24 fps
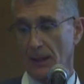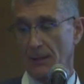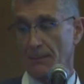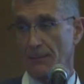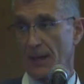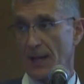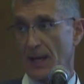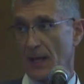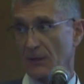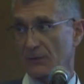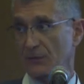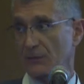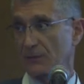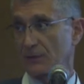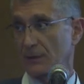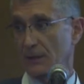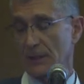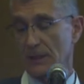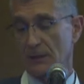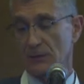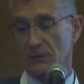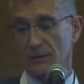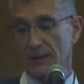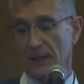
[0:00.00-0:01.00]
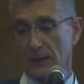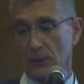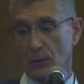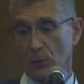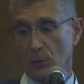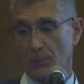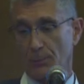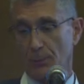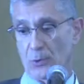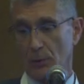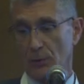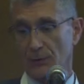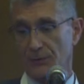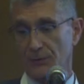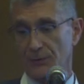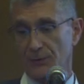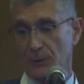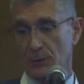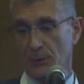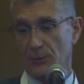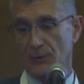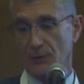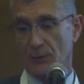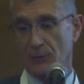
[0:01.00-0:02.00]
passed into that lower pole to deal
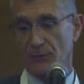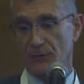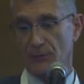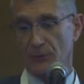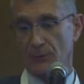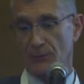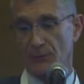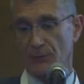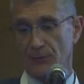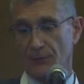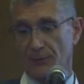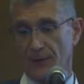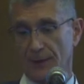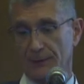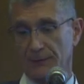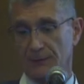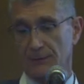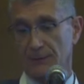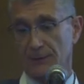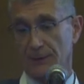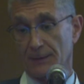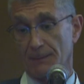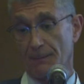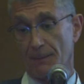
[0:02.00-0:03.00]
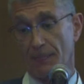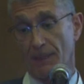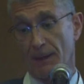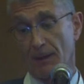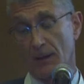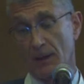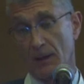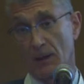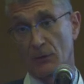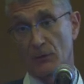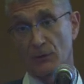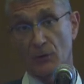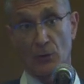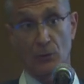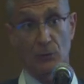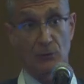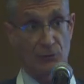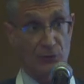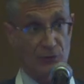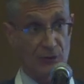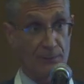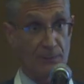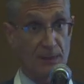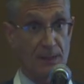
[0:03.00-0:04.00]
with the stones effectively. So
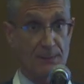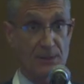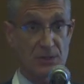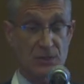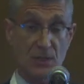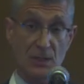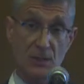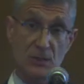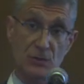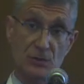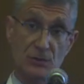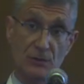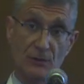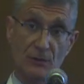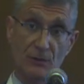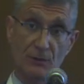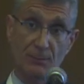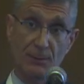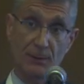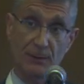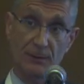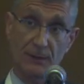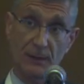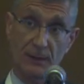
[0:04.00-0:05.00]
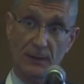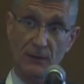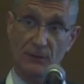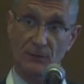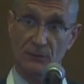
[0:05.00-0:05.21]
some limitations, but I guess